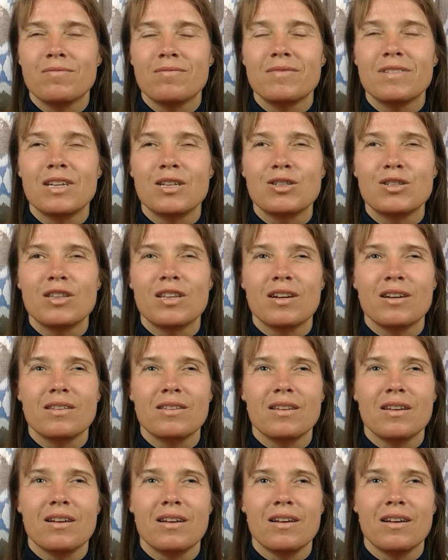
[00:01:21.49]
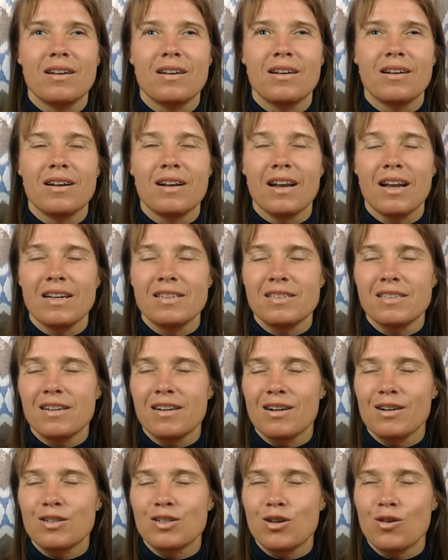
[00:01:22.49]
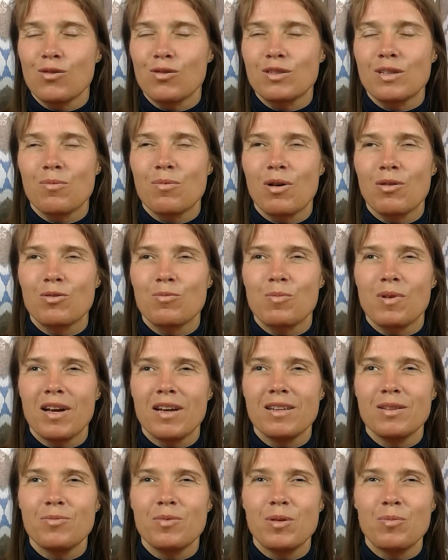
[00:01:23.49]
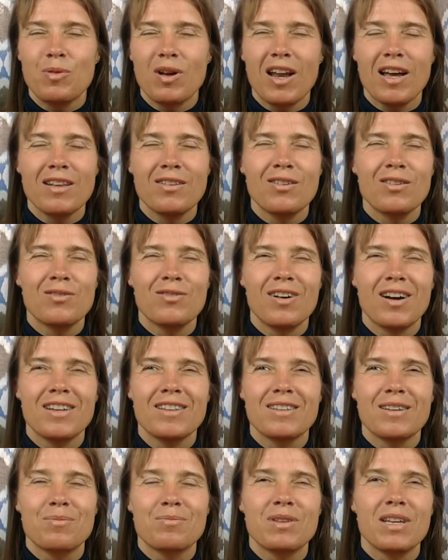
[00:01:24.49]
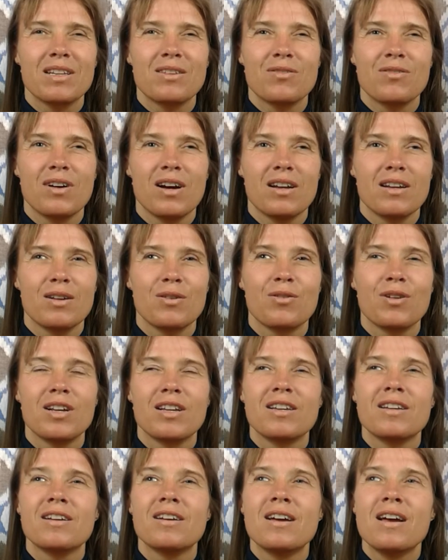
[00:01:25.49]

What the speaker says: the classical jokes about blind people, I don't find them that funny really.